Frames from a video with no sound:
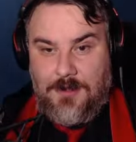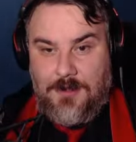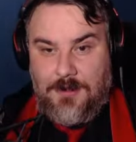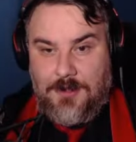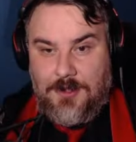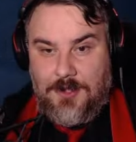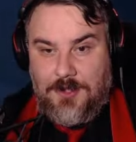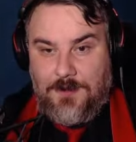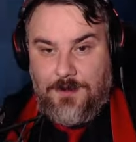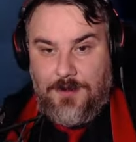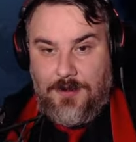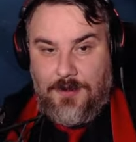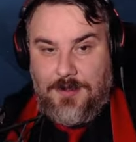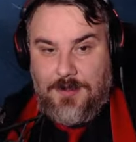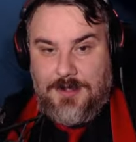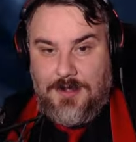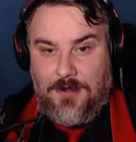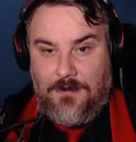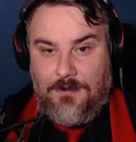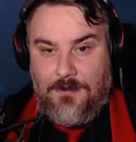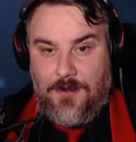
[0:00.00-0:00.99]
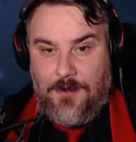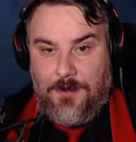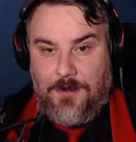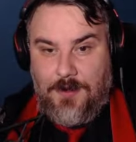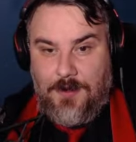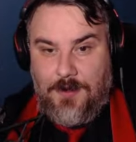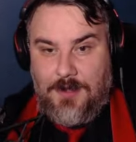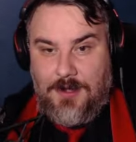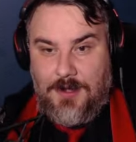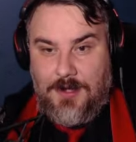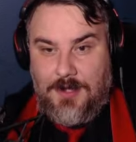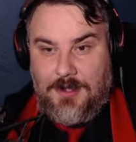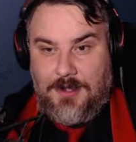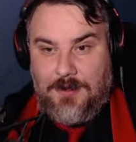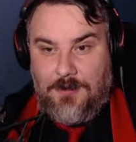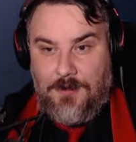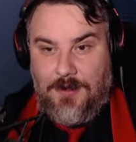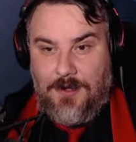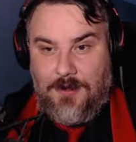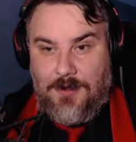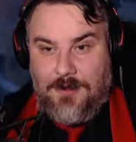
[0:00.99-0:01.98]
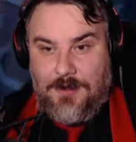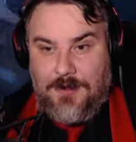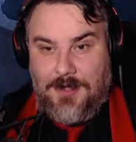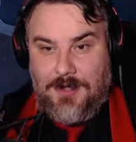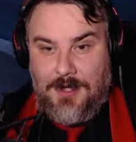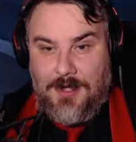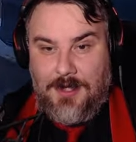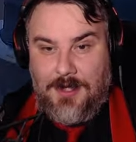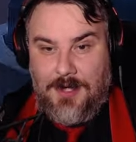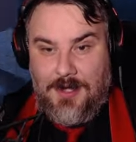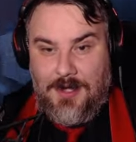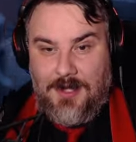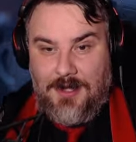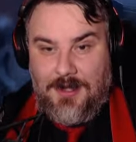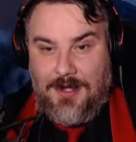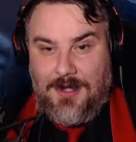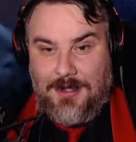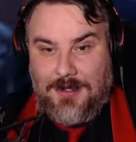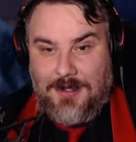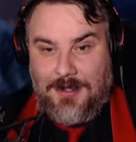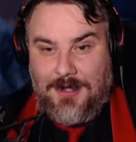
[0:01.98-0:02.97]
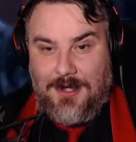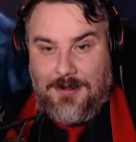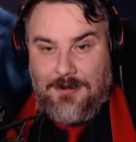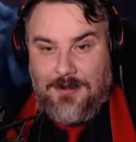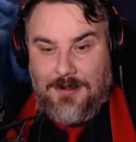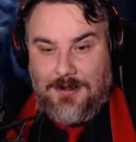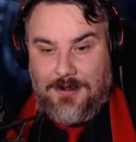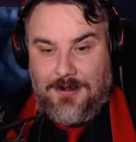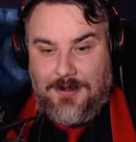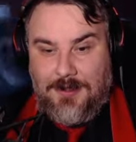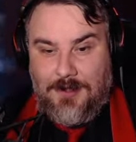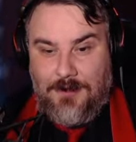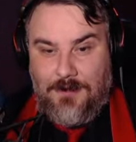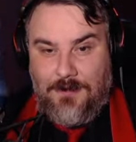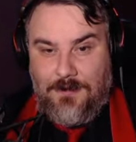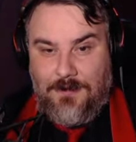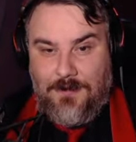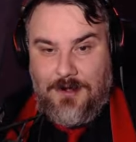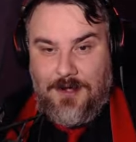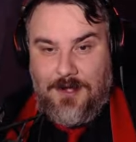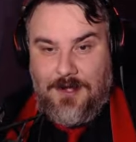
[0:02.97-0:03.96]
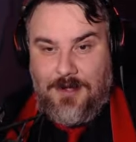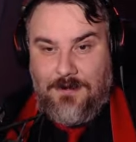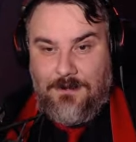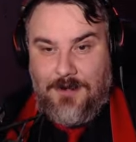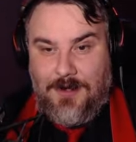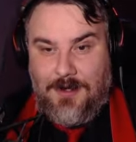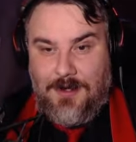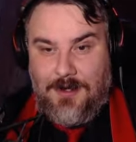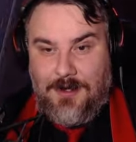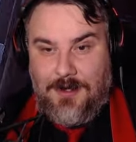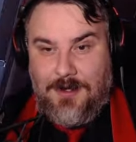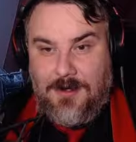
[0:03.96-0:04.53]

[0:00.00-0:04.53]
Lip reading: just blew itself up on a laser wire outside. There's the countdown timer for the evac.